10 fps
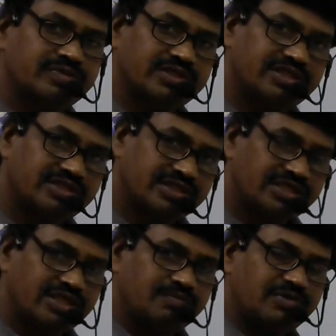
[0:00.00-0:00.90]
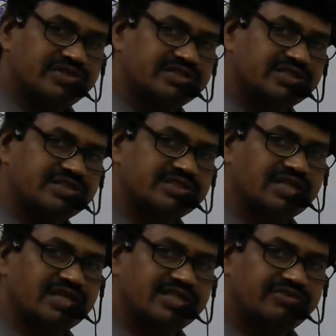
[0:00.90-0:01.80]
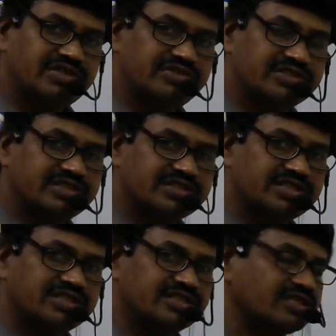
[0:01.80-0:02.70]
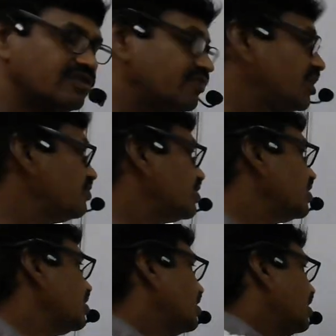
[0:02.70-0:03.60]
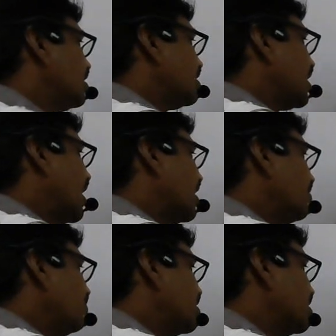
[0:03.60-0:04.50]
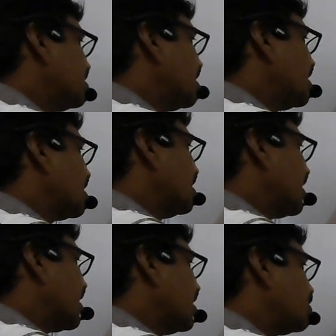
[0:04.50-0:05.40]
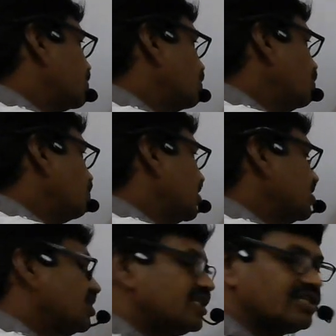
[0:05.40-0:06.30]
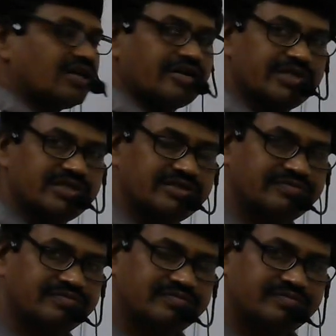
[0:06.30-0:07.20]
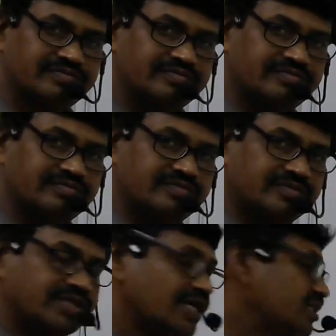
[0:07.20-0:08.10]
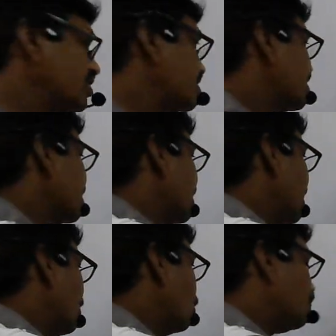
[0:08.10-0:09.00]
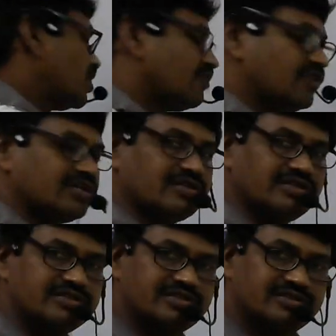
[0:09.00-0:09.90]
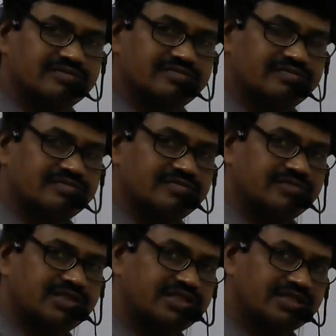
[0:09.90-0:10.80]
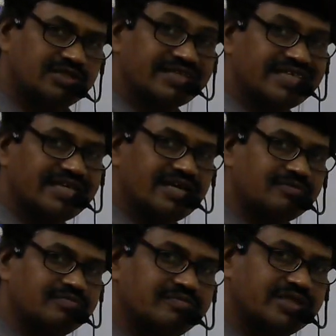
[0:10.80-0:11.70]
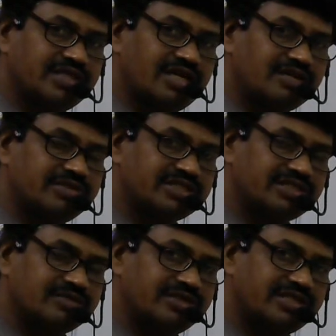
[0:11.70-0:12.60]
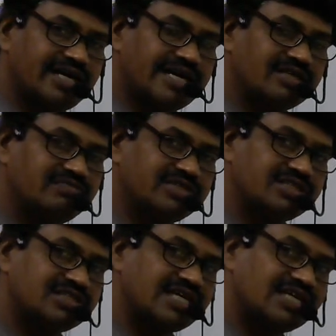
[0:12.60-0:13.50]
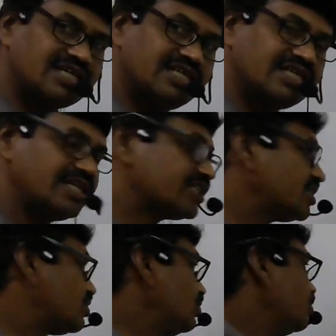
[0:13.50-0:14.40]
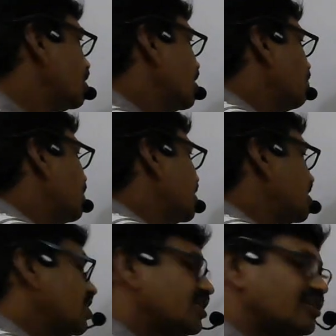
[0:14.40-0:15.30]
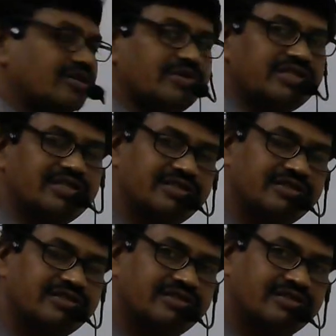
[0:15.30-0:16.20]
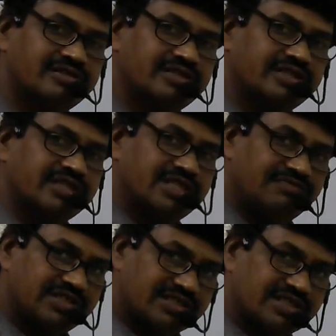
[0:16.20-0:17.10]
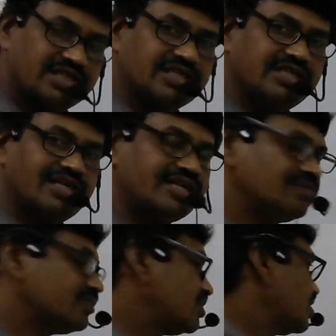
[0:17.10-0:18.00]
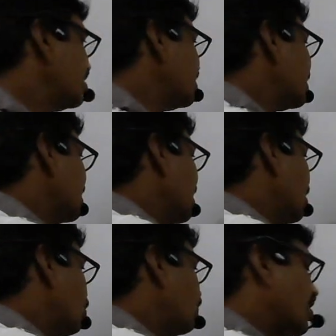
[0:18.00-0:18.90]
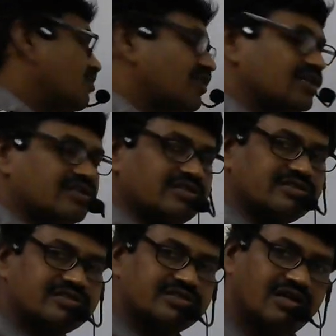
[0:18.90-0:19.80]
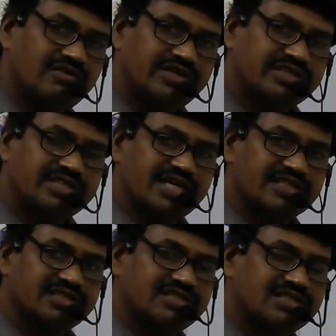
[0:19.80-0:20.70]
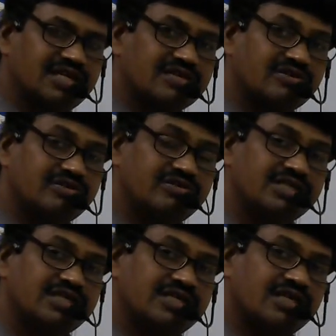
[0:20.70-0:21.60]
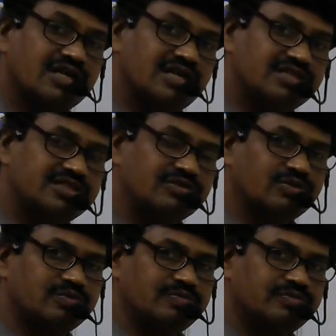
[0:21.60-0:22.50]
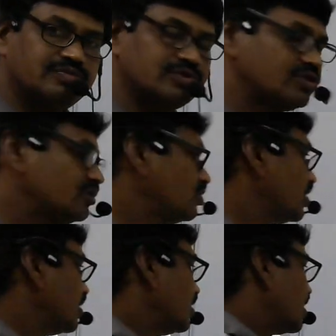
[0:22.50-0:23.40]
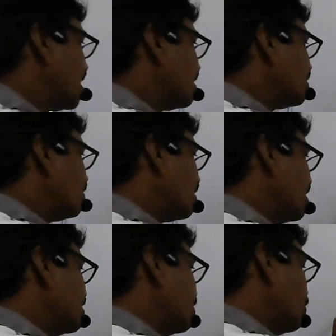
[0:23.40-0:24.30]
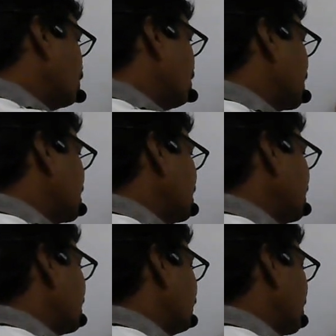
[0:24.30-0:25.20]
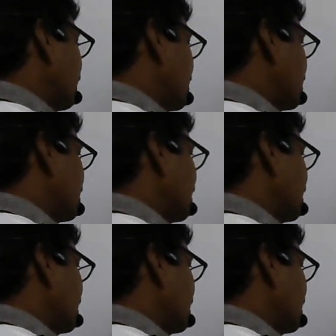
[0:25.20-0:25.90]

In previous sessions already we have discussed. Whenever the atom which is directly attached to benzene ring carbon carries lone pair of electrons, that is nothing but k atom. K atom is nothing but the atom which is directly connected to benzene ring carbon. If that k atom contains lone pair of electrons, always it acts as electron releasing group. So here electron releasing group is present. What happens here?